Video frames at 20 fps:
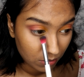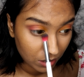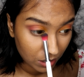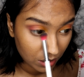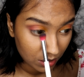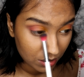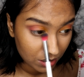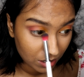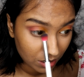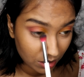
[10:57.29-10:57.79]

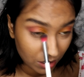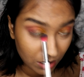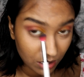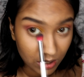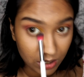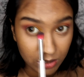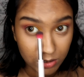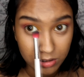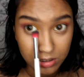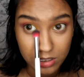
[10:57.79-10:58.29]
placing the
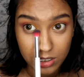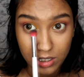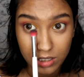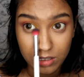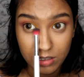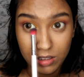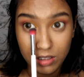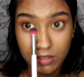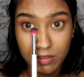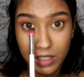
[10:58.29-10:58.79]
yellow shade
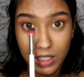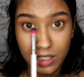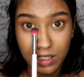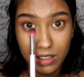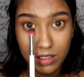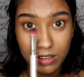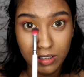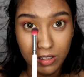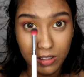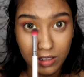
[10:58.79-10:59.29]
on the very
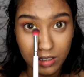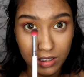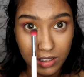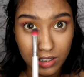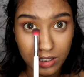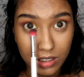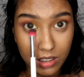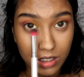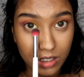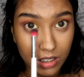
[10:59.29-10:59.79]
inner
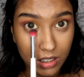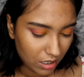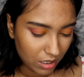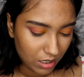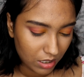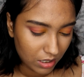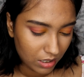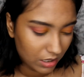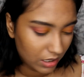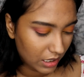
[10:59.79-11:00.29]
corner.
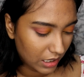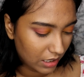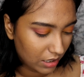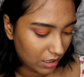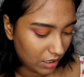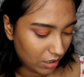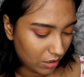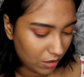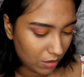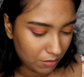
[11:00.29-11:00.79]
Take
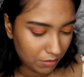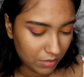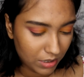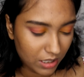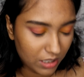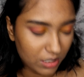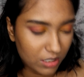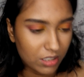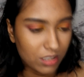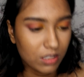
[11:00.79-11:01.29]
the
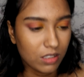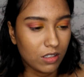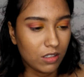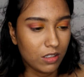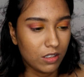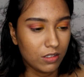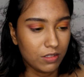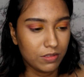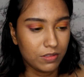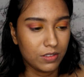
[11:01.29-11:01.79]
combination
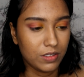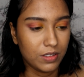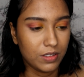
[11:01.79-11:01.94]
of